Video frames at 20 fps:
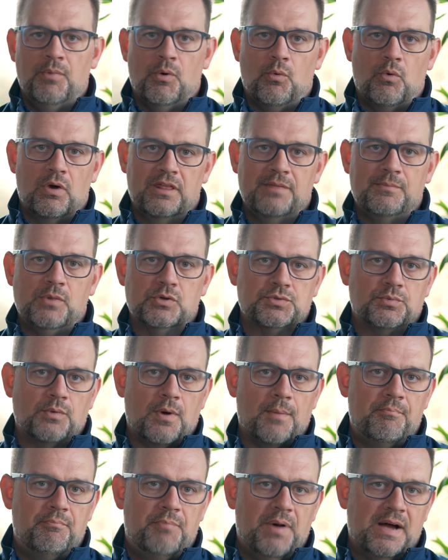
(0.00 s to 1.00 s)
But one of the most
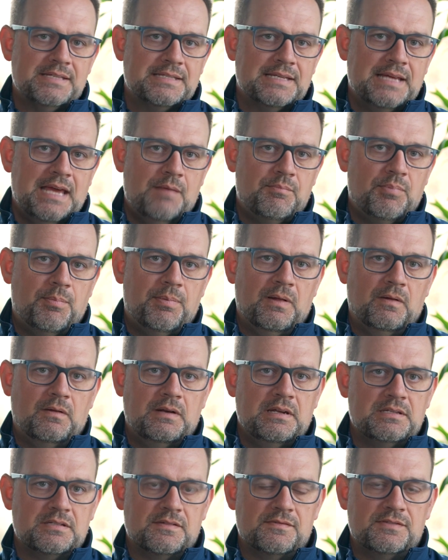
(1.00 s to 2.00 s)
robust
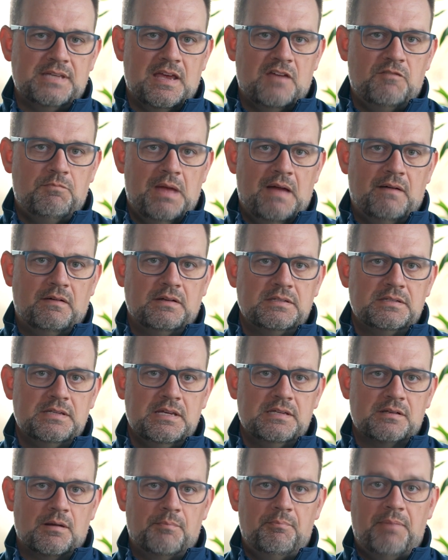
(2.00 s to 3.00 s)
capabilities of SafeBalance
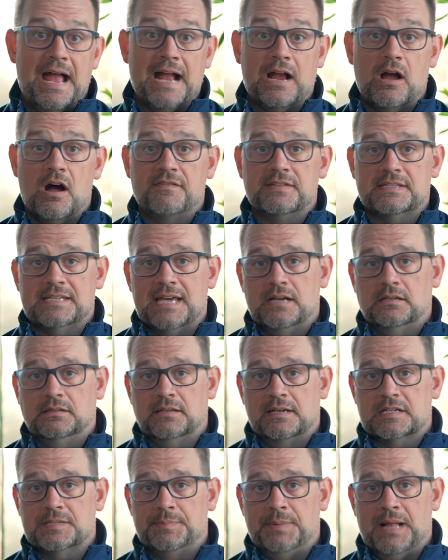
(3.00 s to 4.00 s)
is our back office
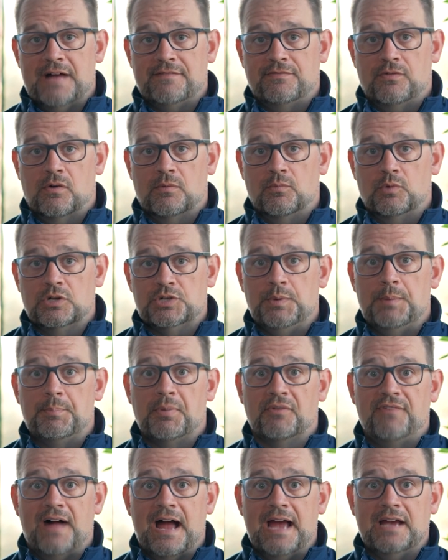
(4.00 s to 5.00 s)
analytics platform, which we
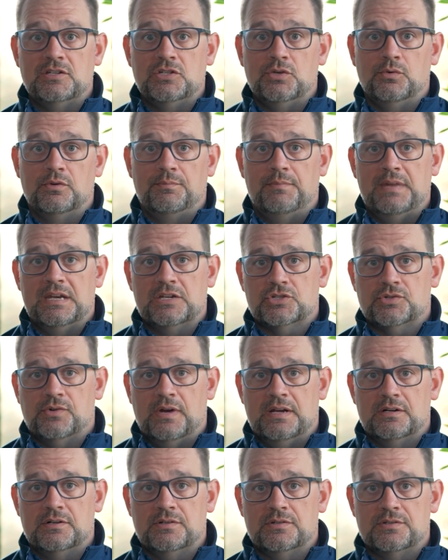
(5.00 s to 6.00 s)
provide to
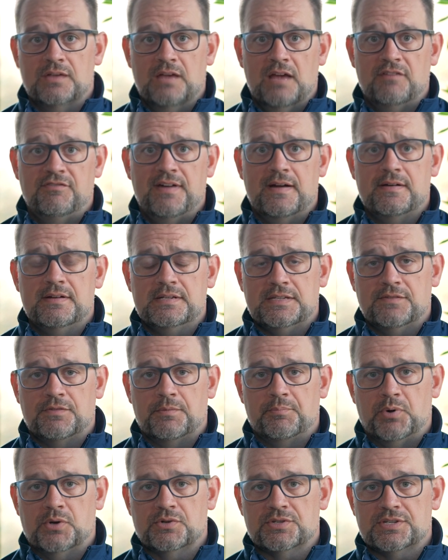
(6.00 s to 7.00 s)
administrators and various
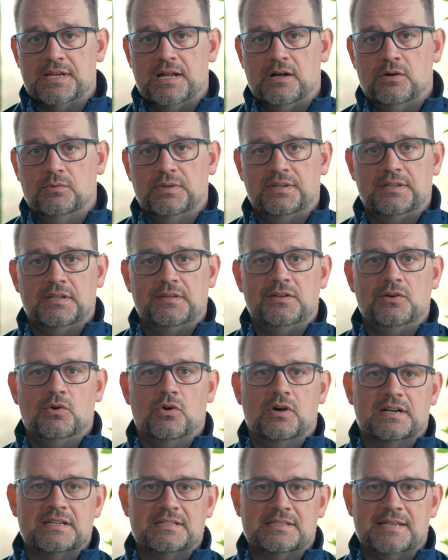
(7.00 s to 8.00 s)
different personnel within the
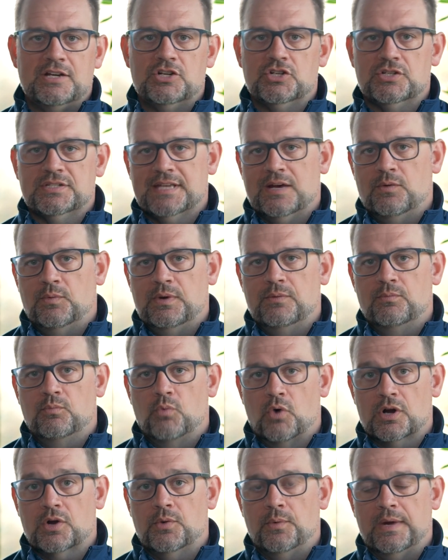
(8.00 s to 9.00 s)
organizations that we work